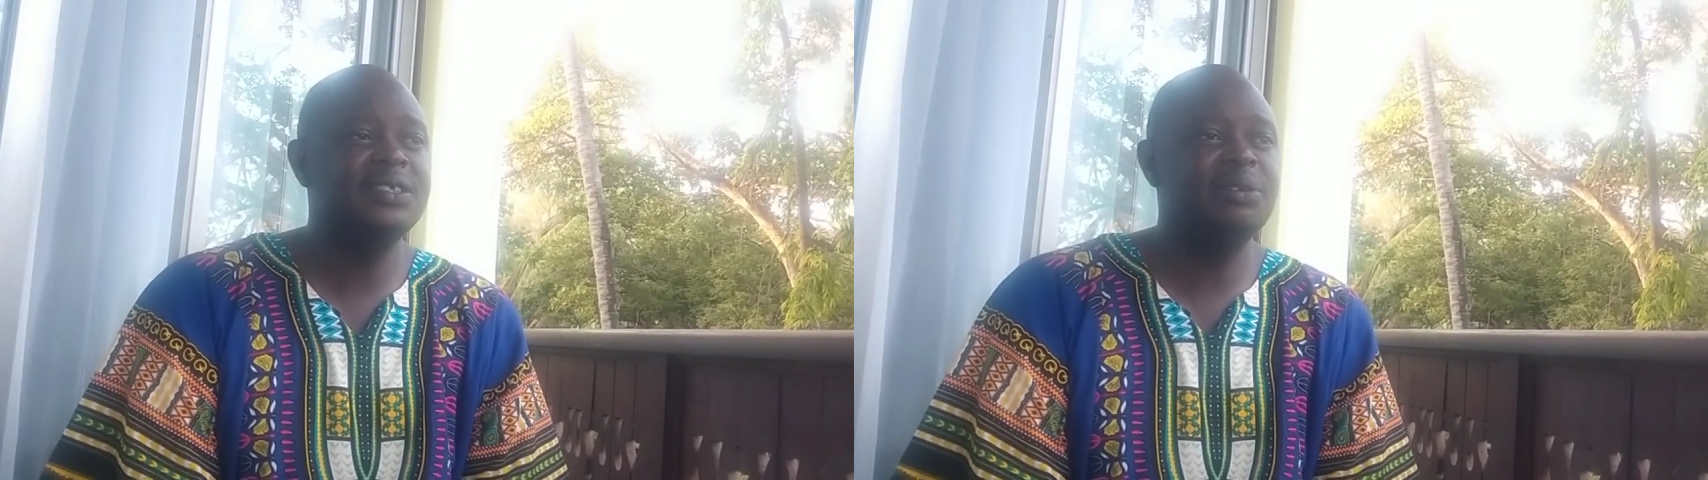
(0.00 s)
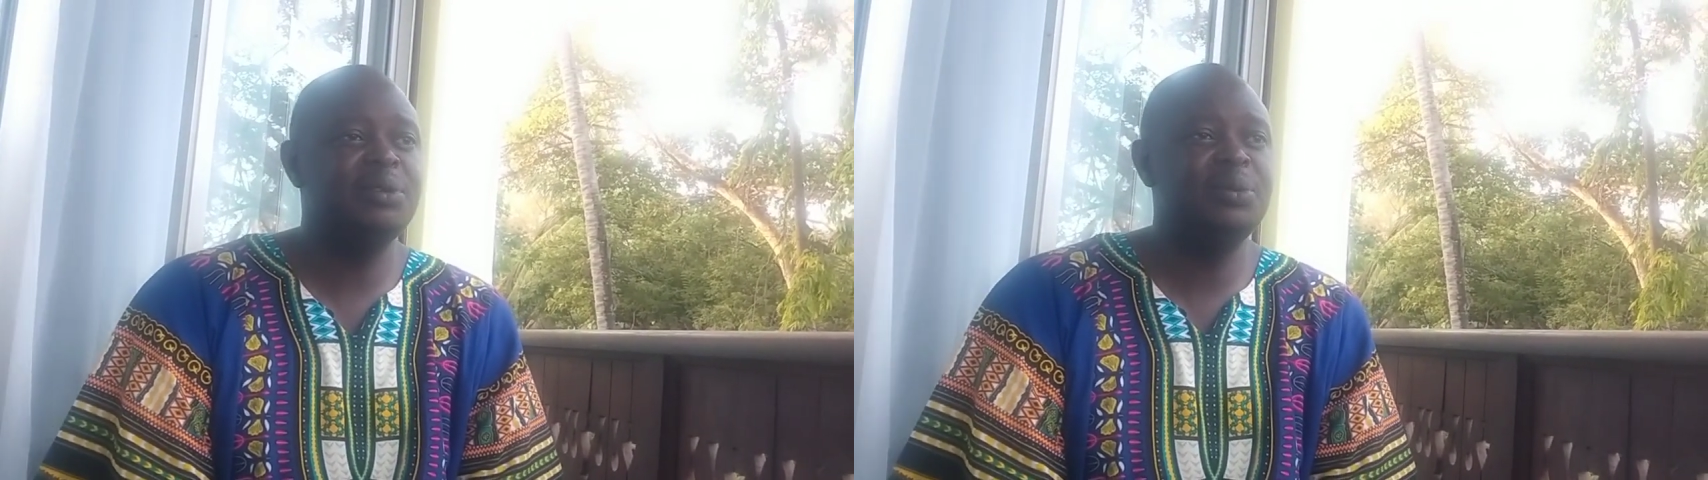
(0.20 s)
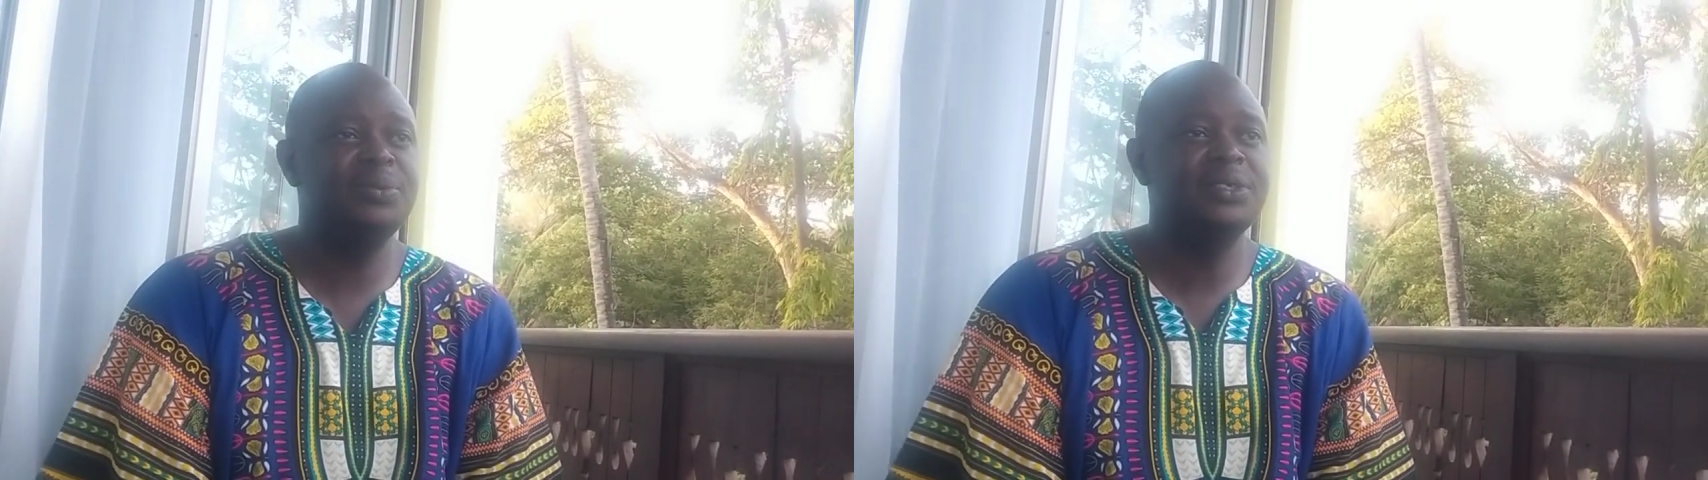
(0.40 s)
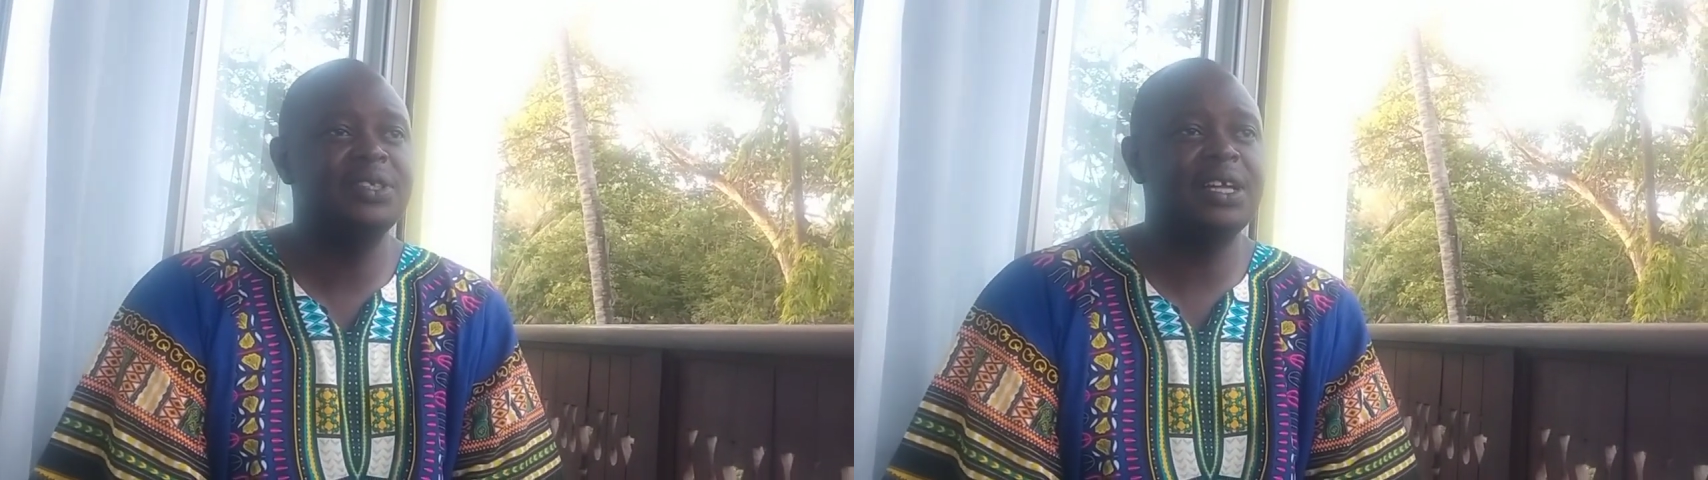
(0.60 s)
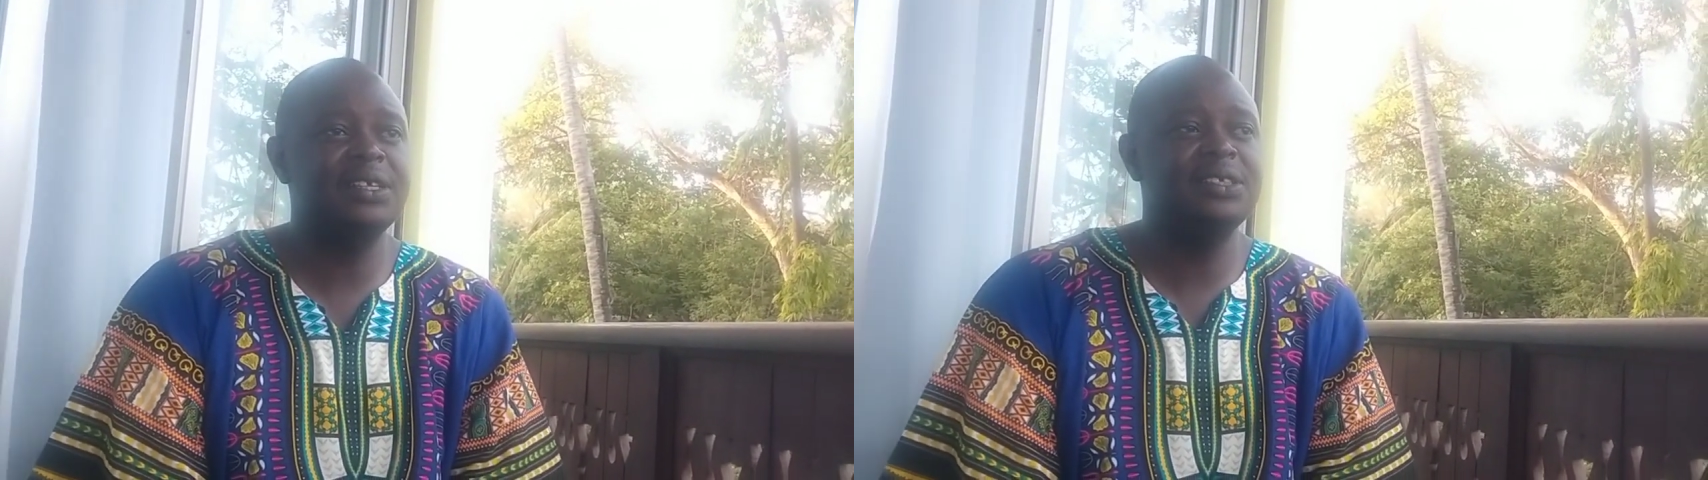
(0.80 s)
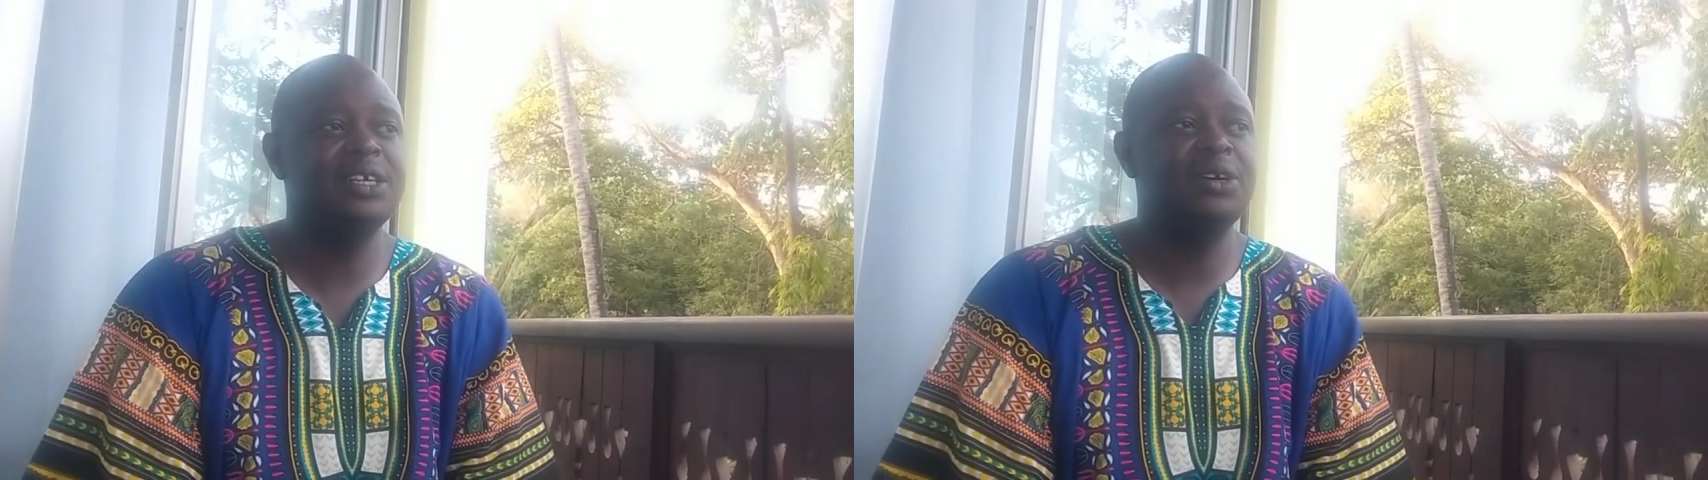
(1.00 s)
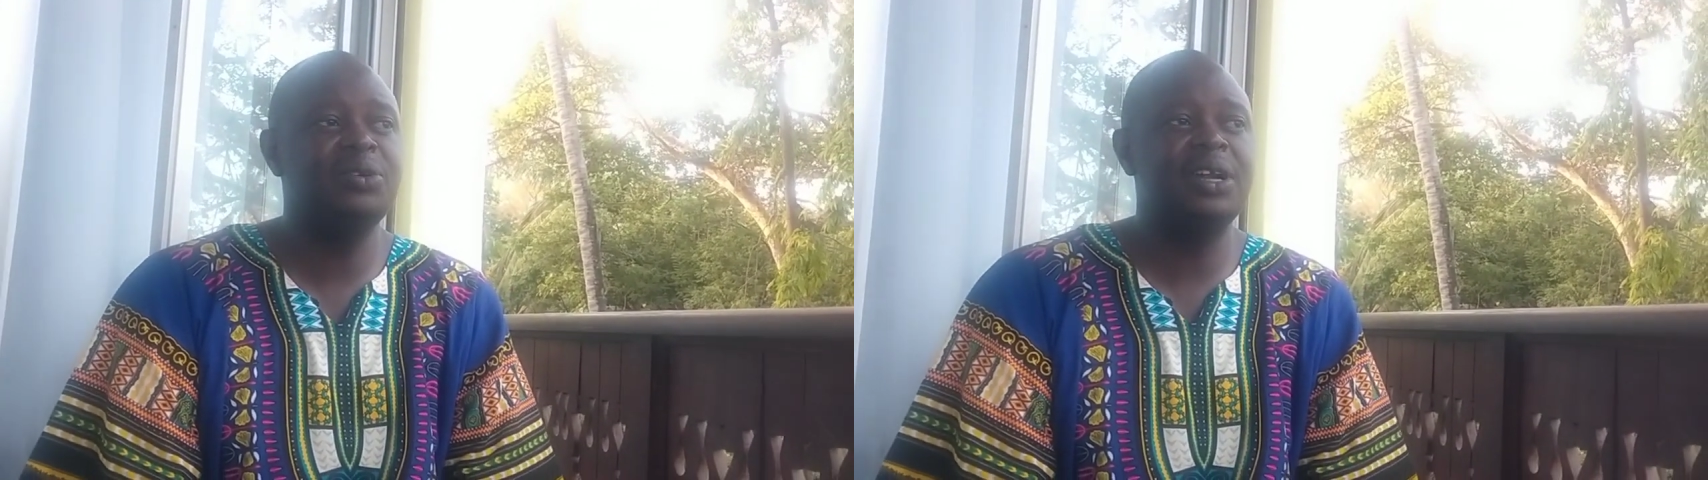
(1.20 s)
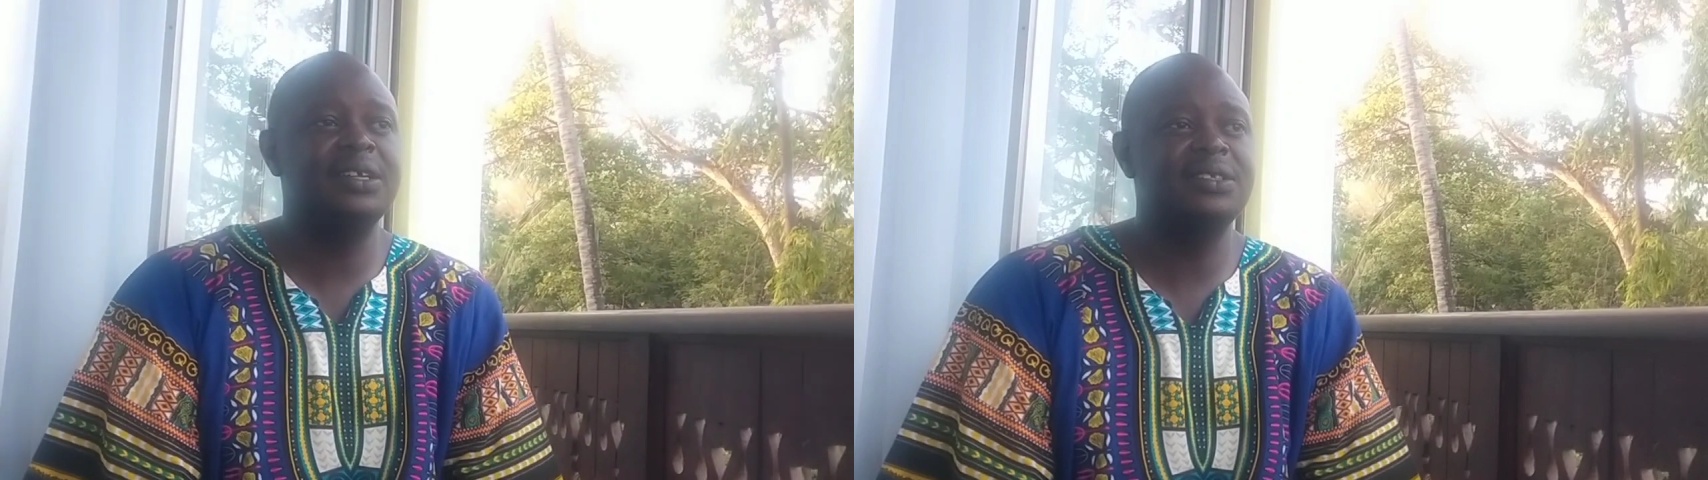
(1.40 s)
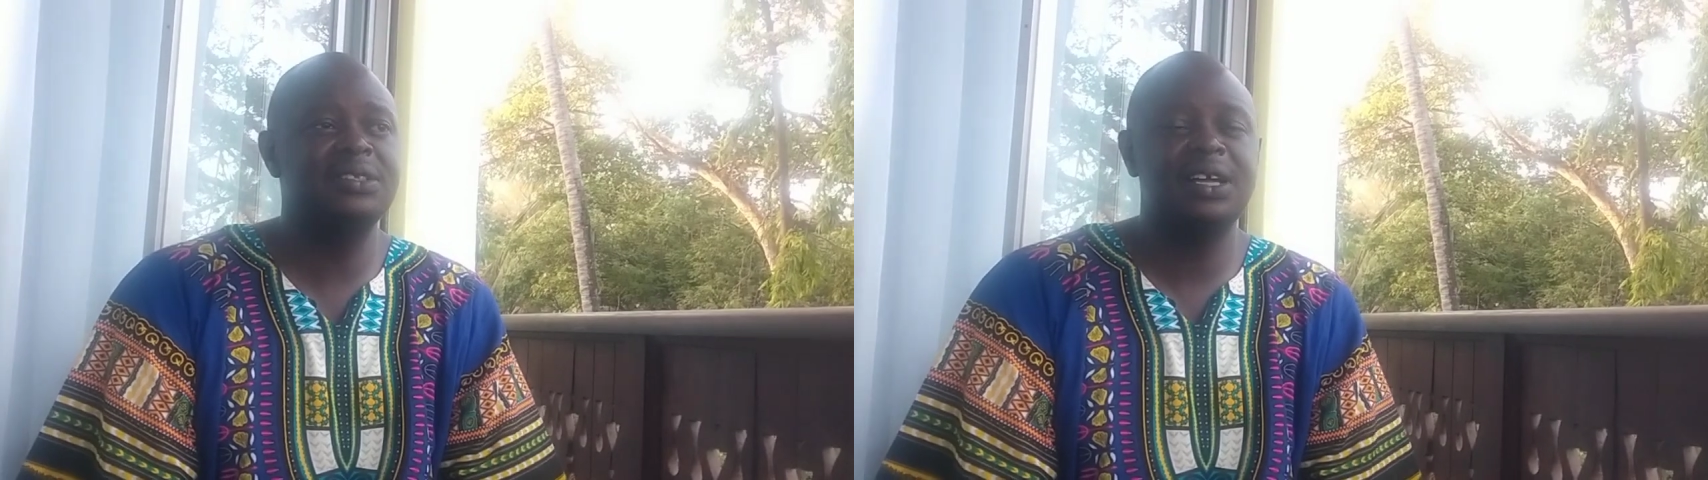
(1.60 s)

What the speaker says: developed sciatica or has